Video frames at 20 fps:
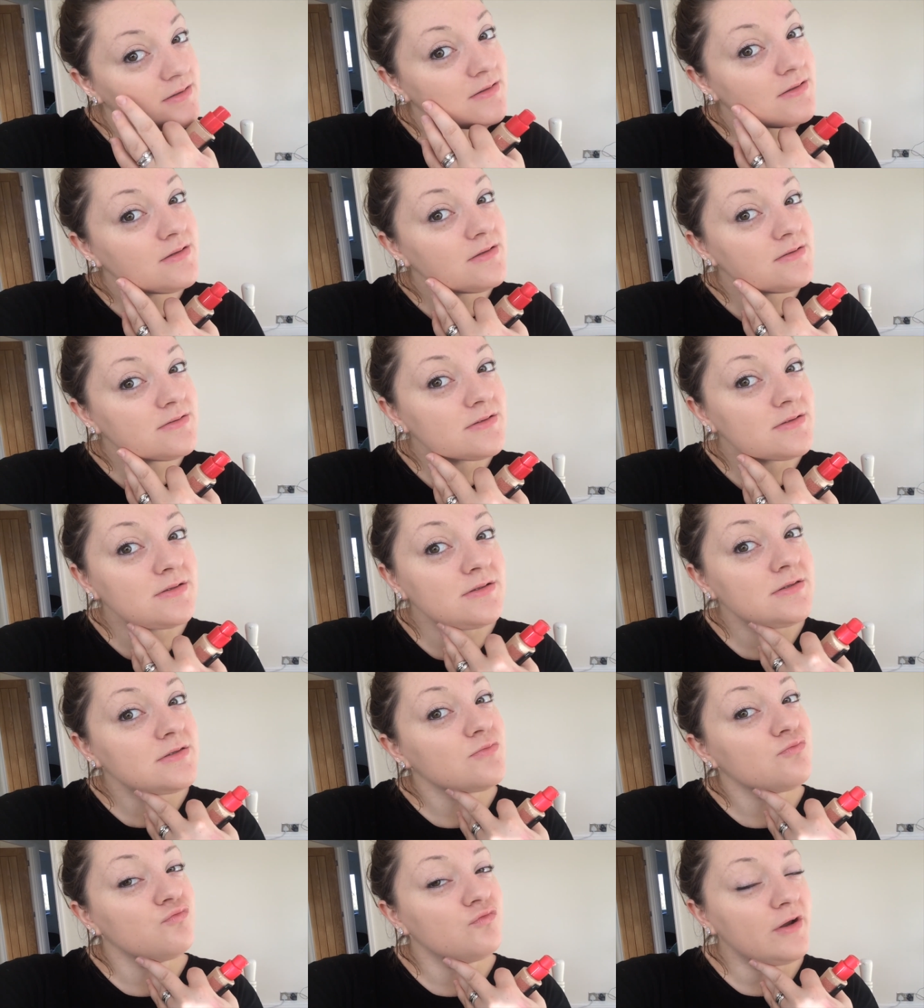is
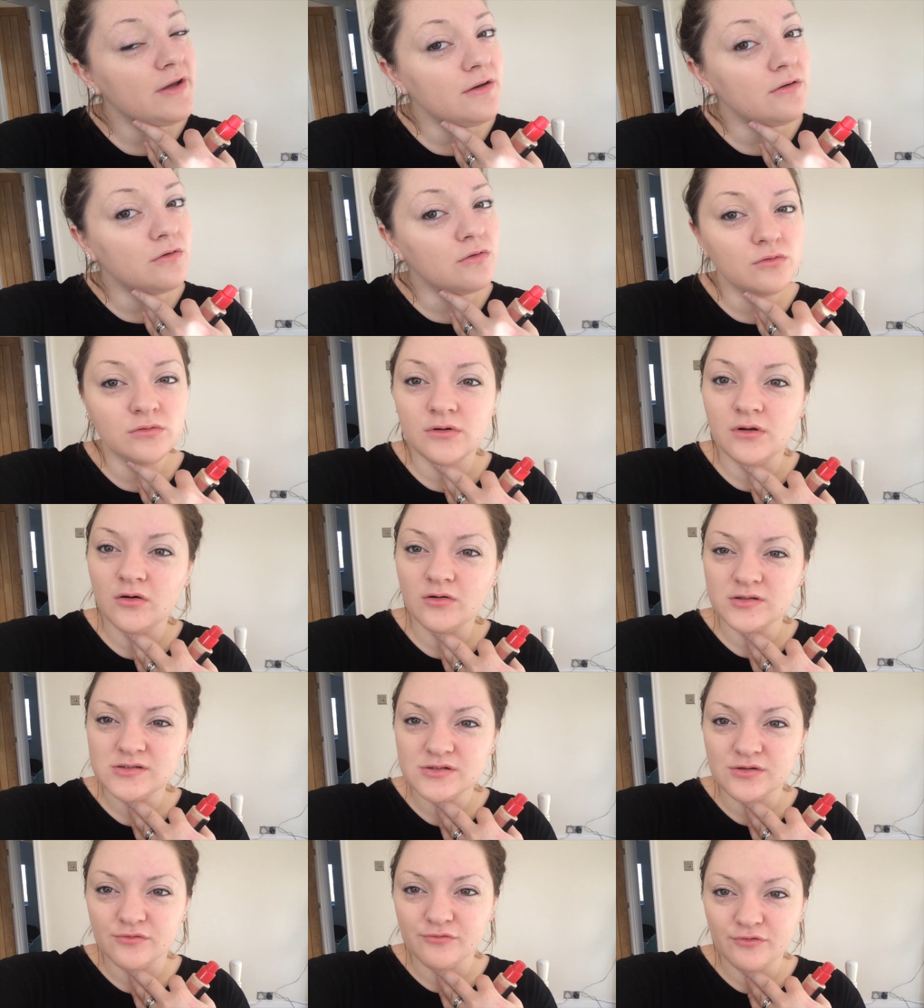it's a real
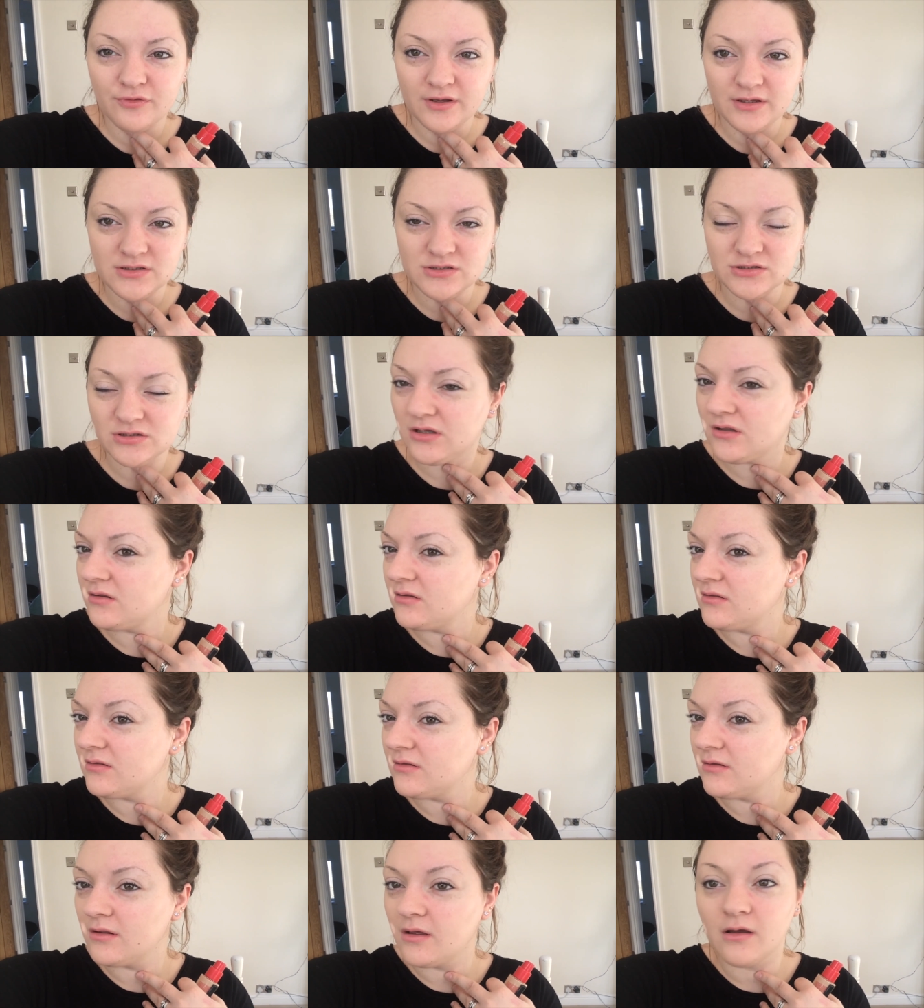nice coverage
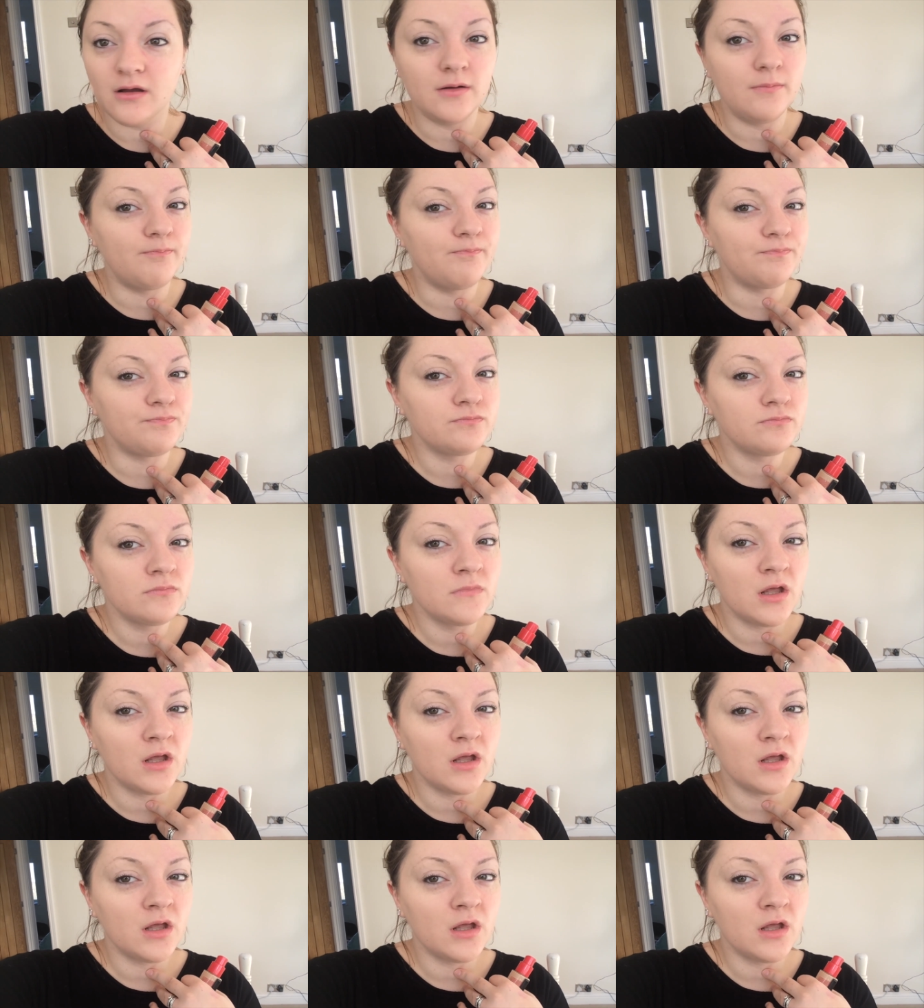um,